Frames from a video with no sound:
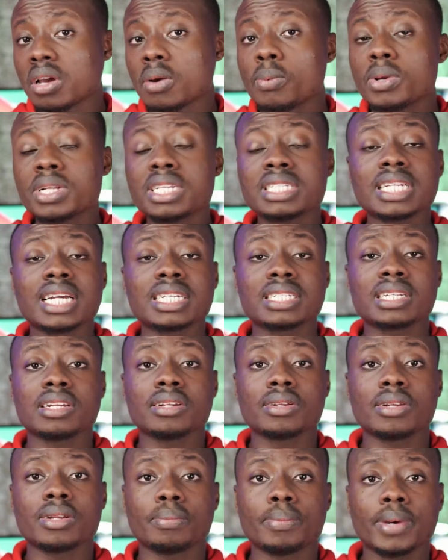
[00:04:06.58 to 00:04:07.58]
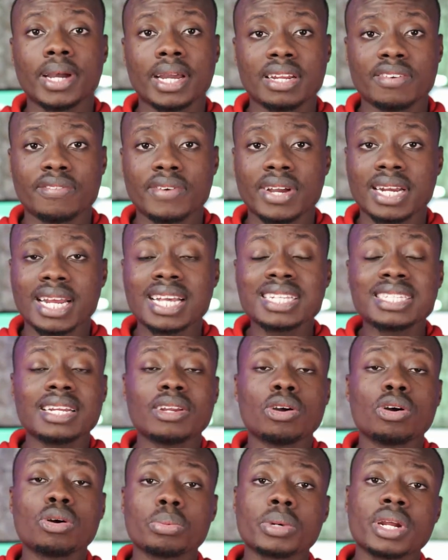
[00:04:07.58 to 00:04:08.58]
which is actually not bad. In fact, that's an
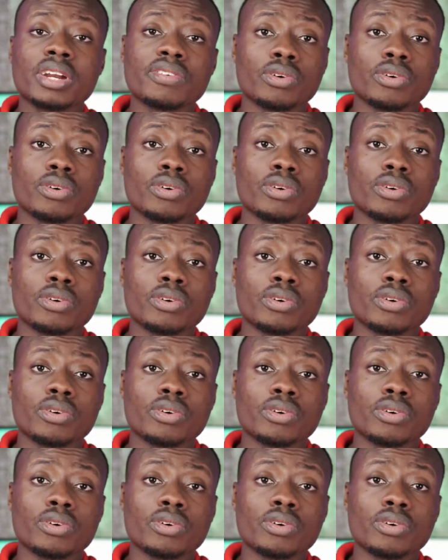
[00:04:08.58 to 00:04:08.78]
upgrade